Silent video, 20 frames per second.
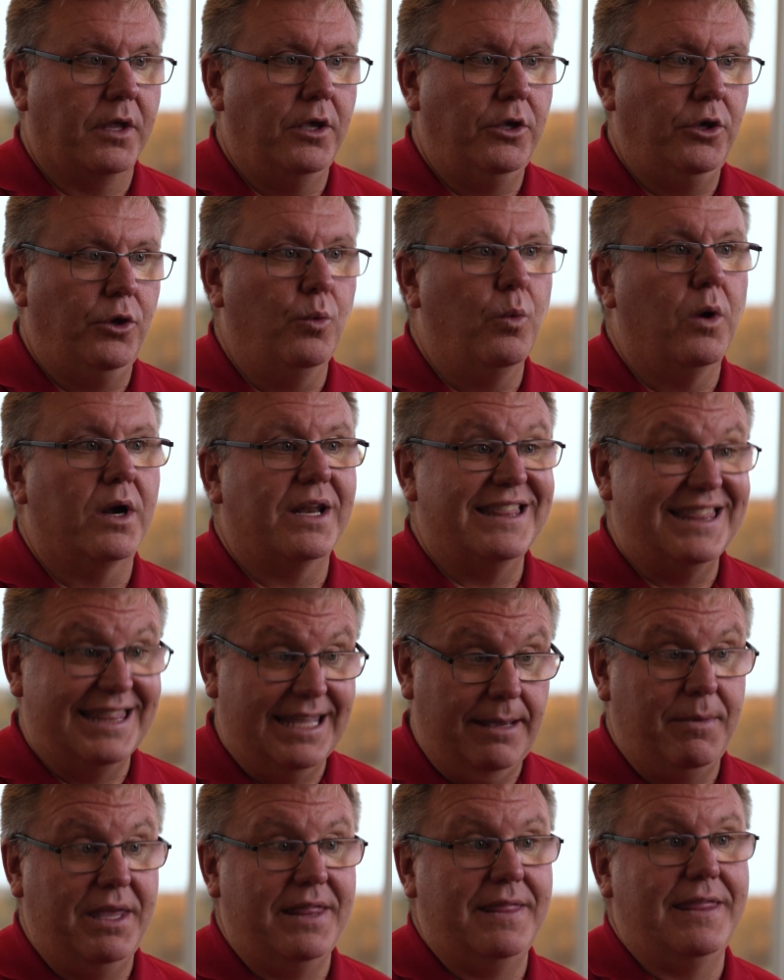you want to
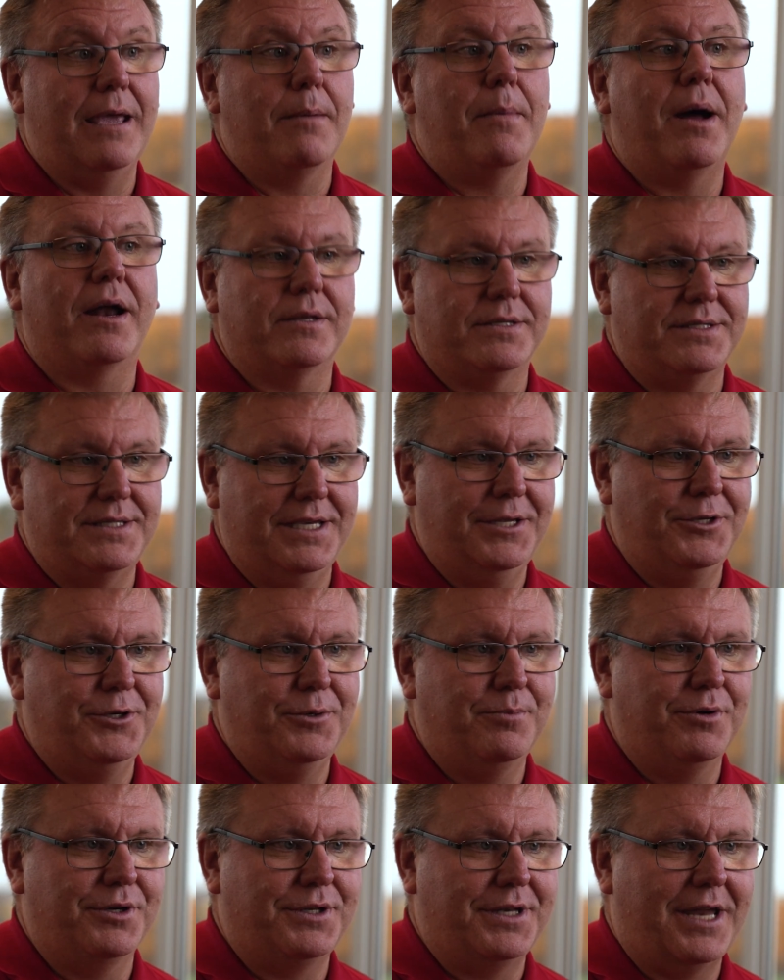limit the amount of seed you
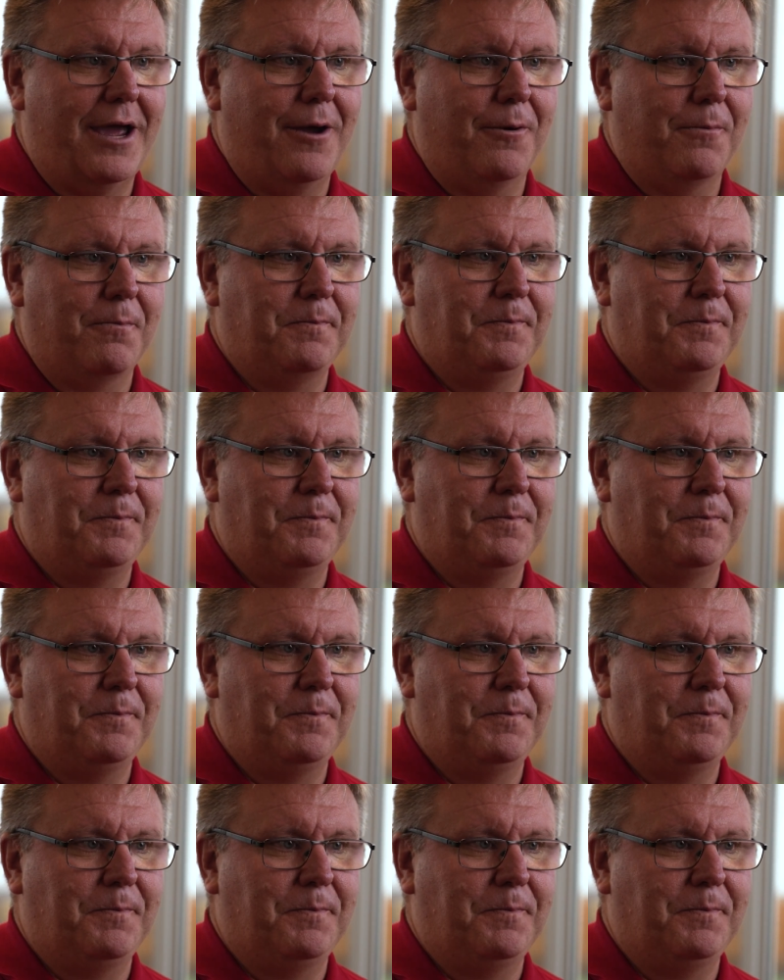put down